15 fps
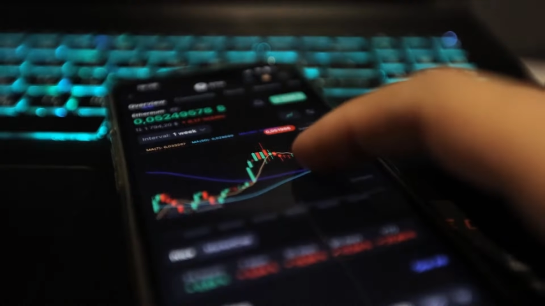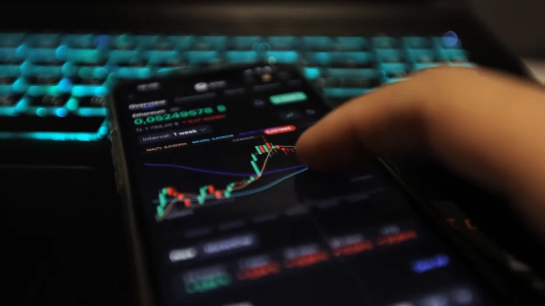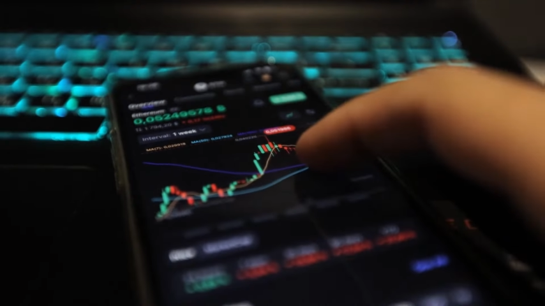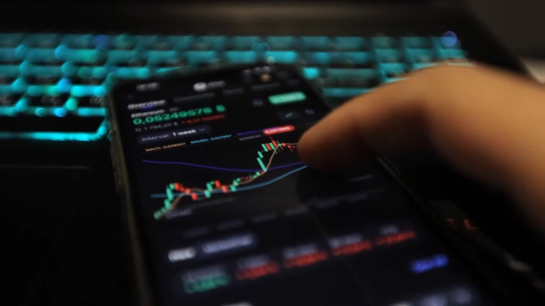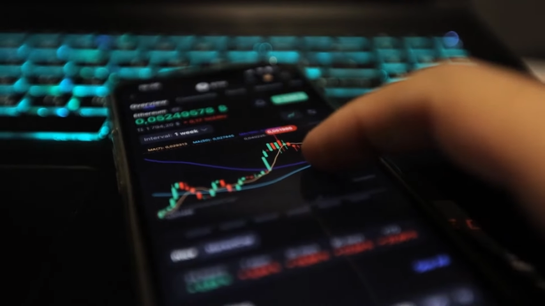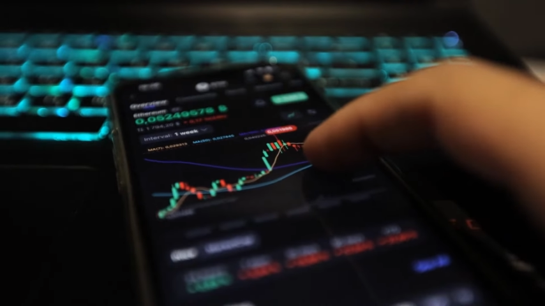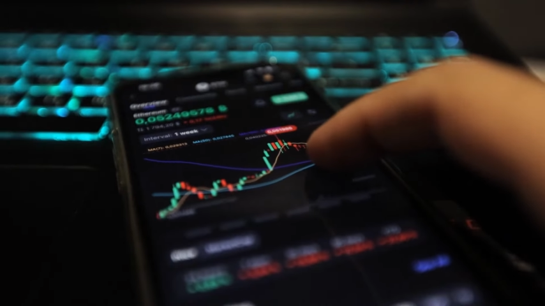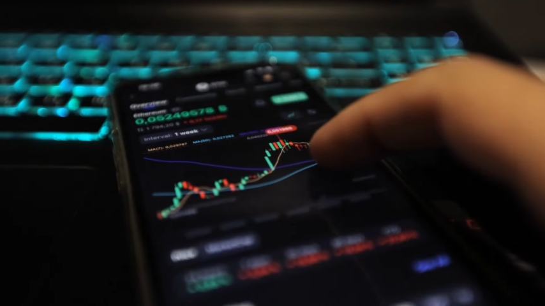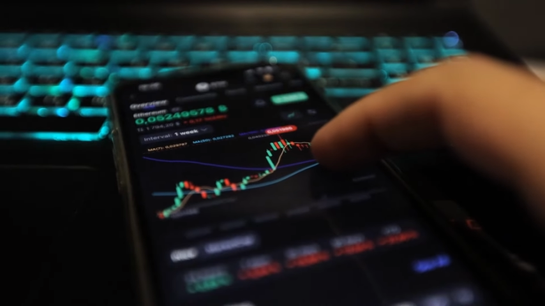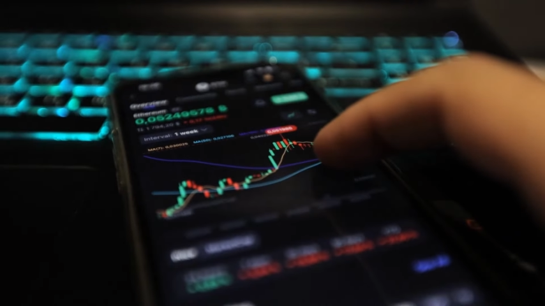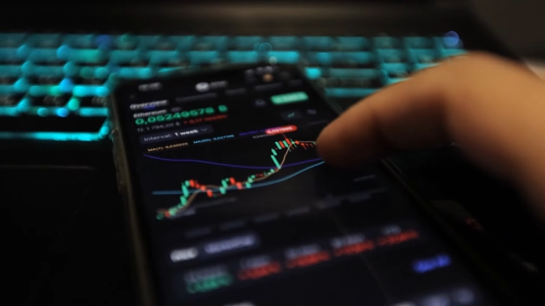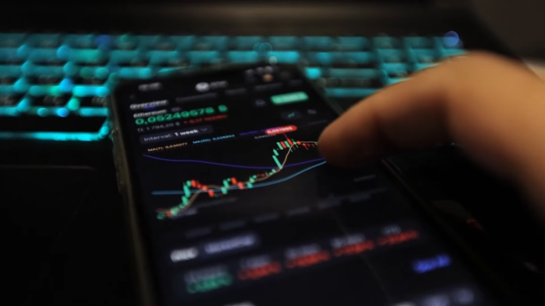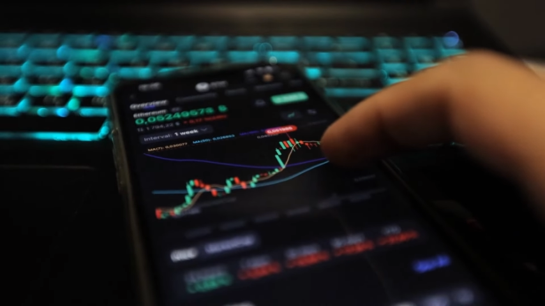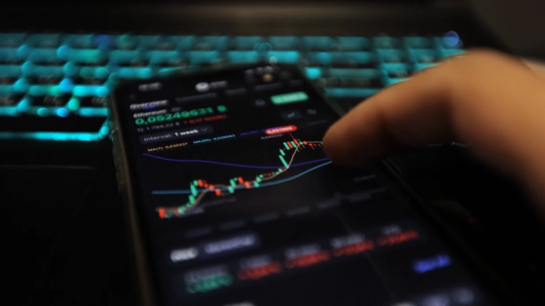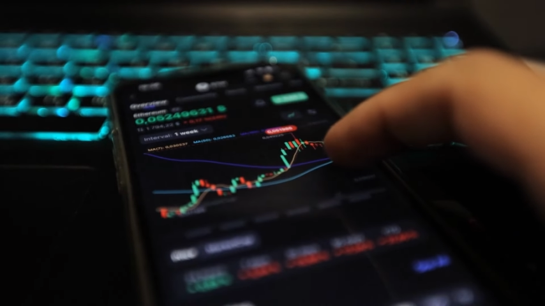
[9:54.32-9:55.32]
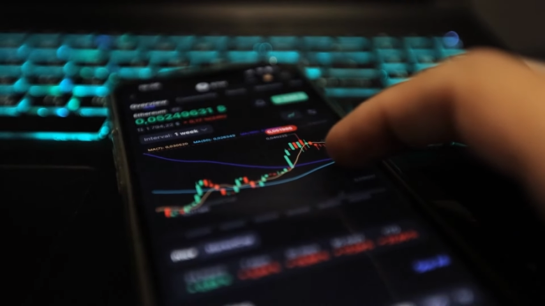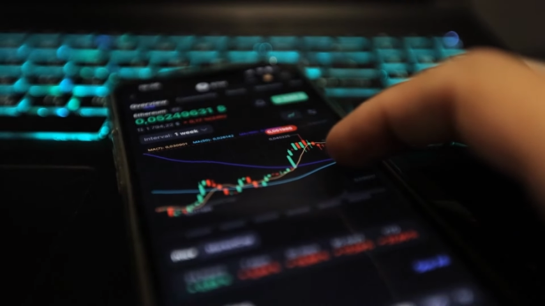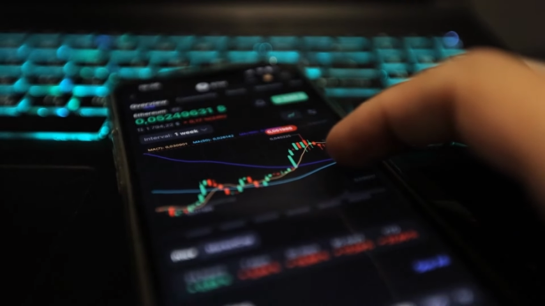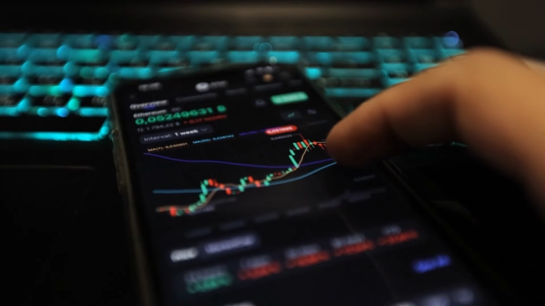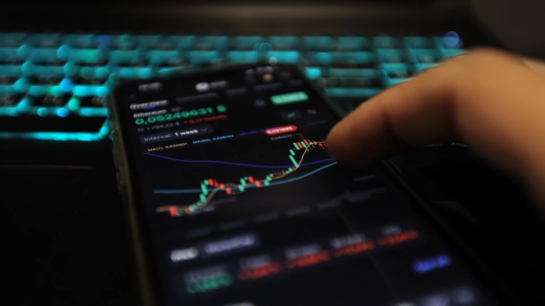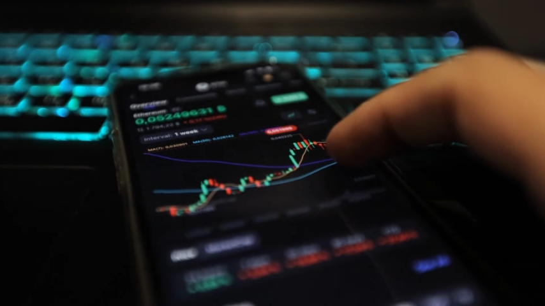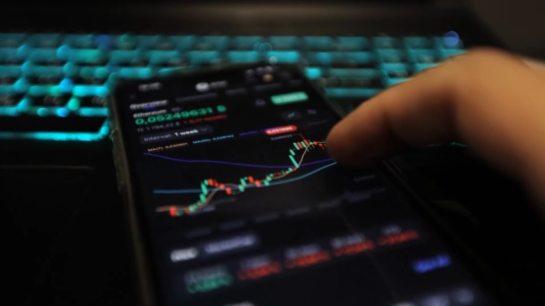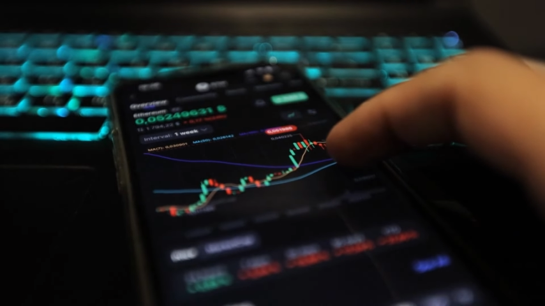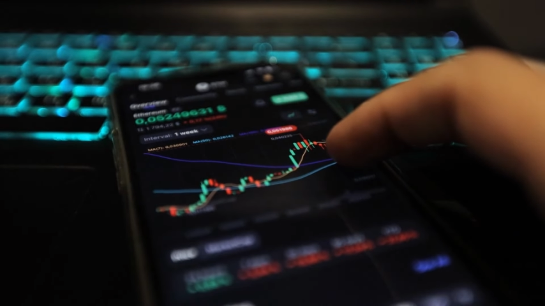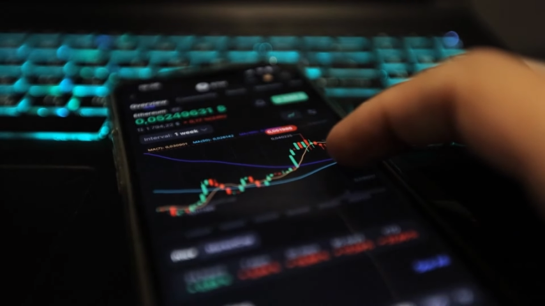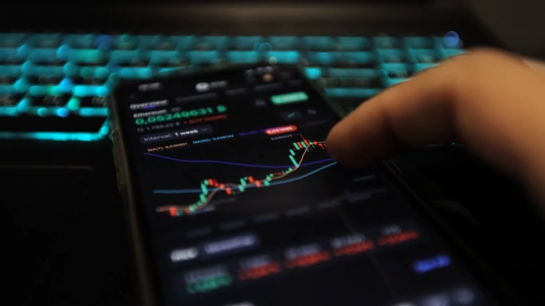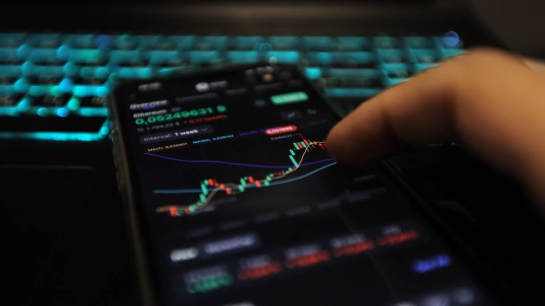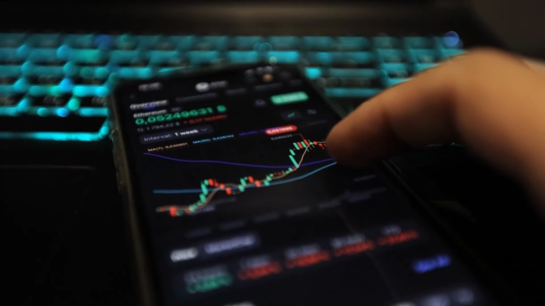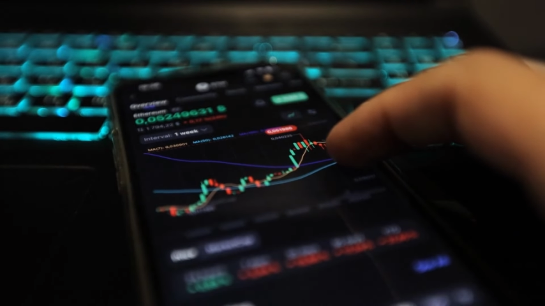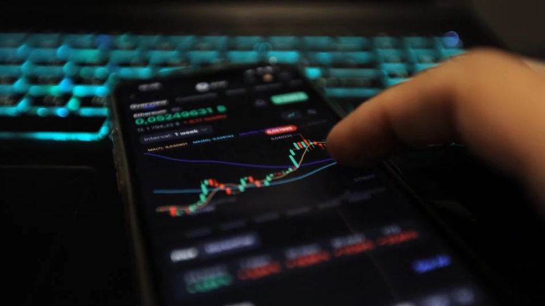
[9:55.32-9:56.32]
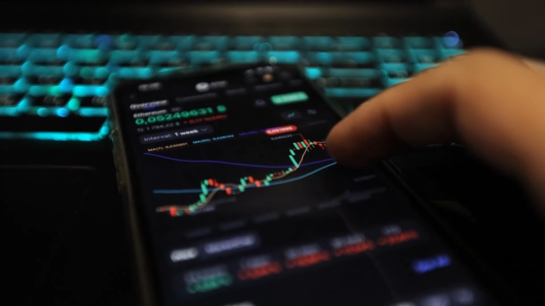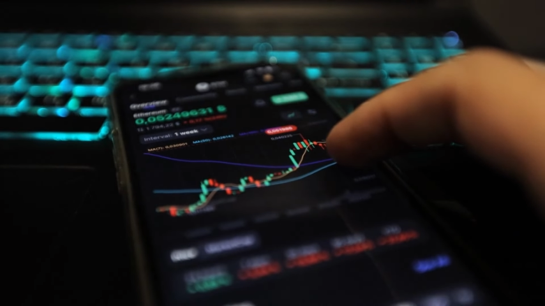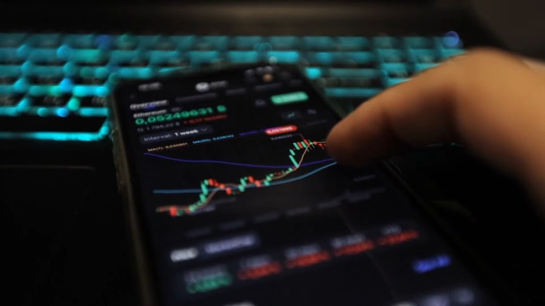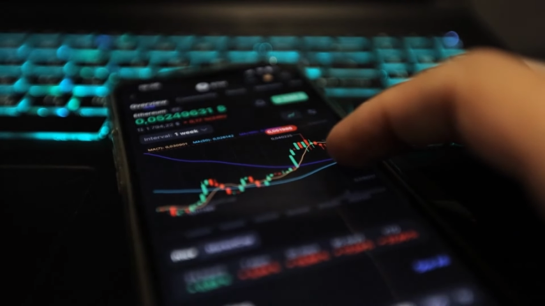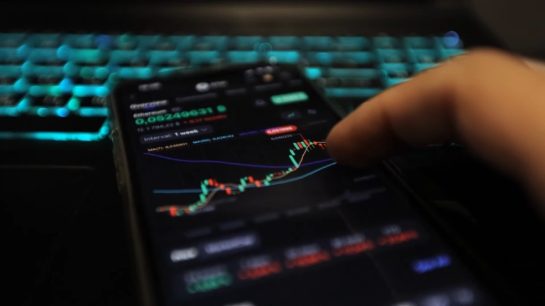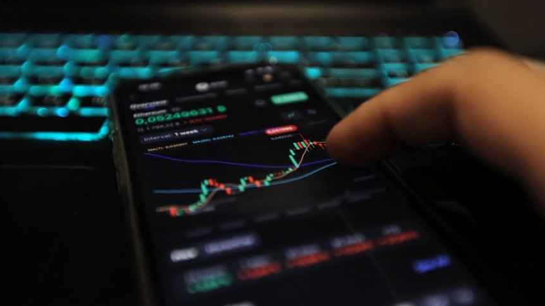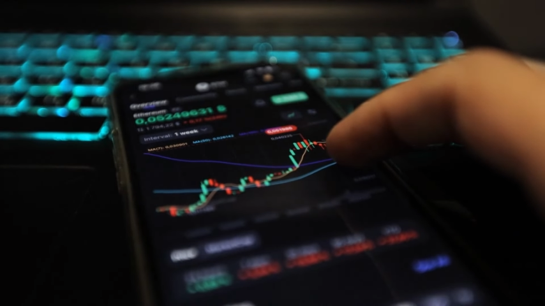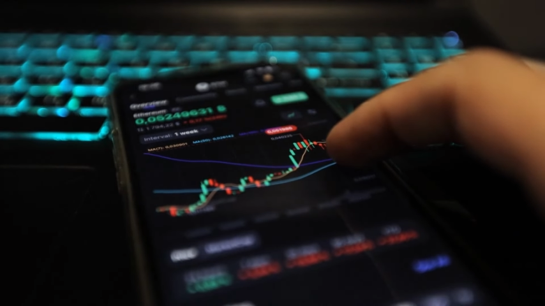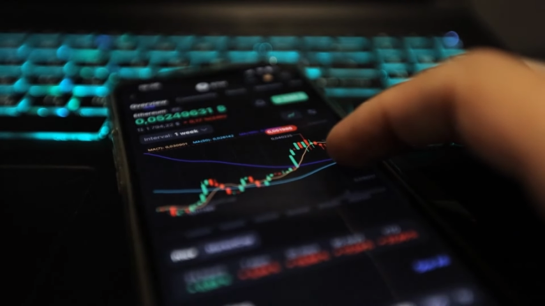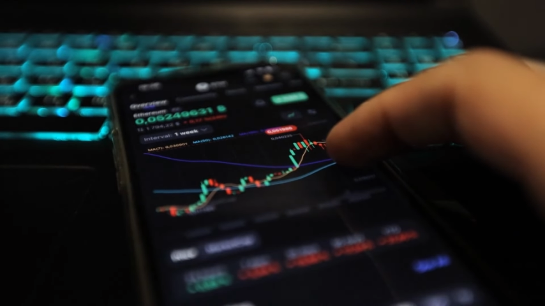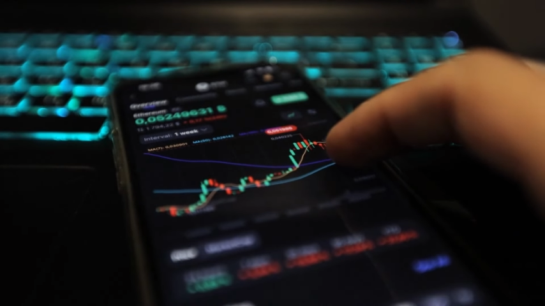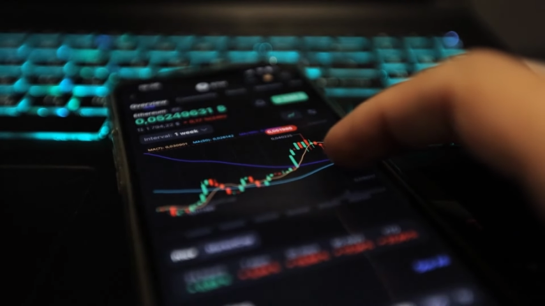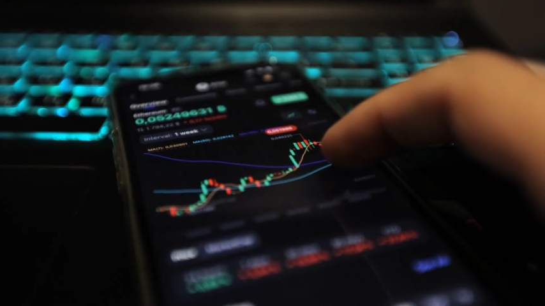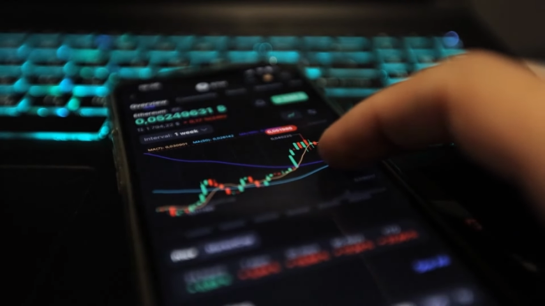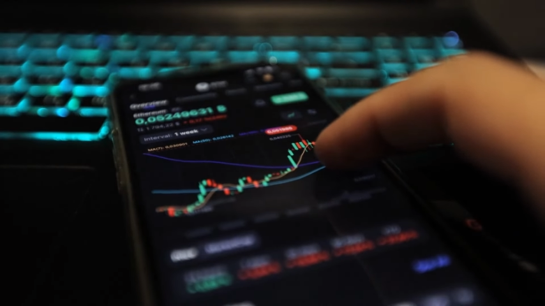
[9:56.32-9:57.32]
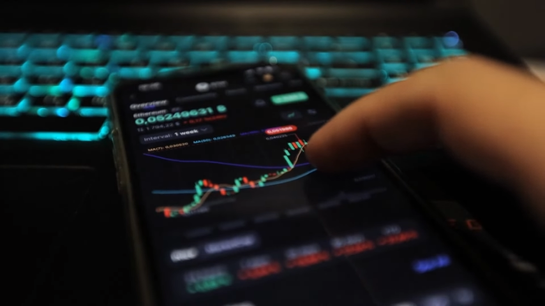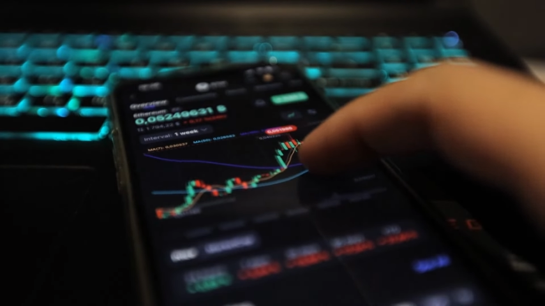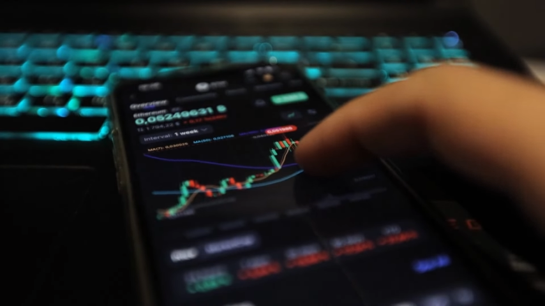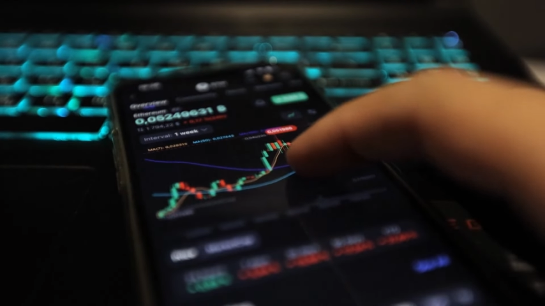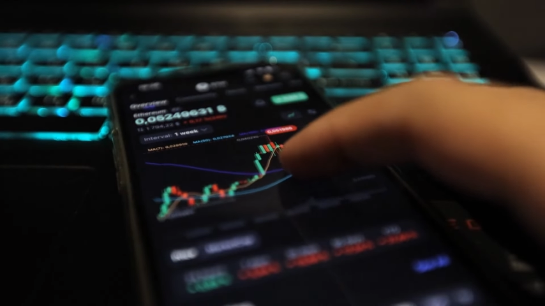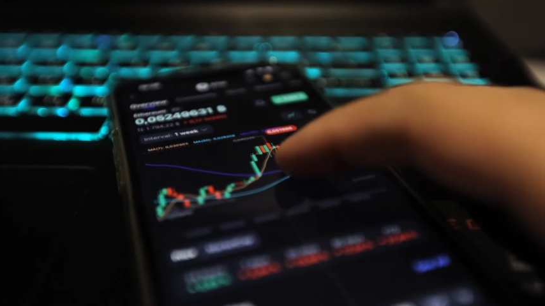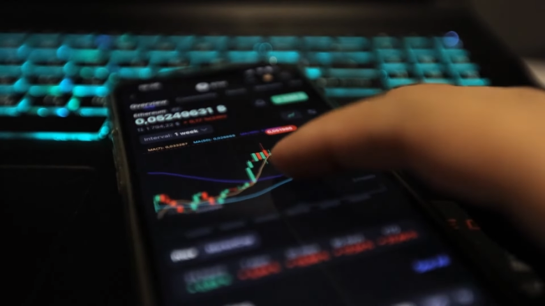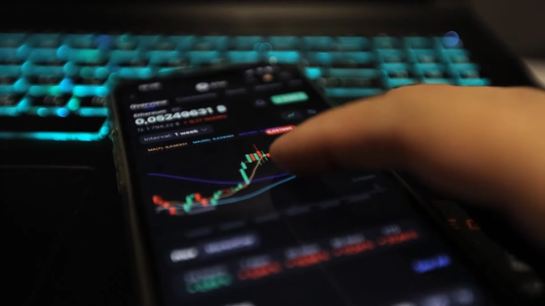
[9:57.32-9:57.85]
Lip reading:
No face is visible, so there are no lips to read.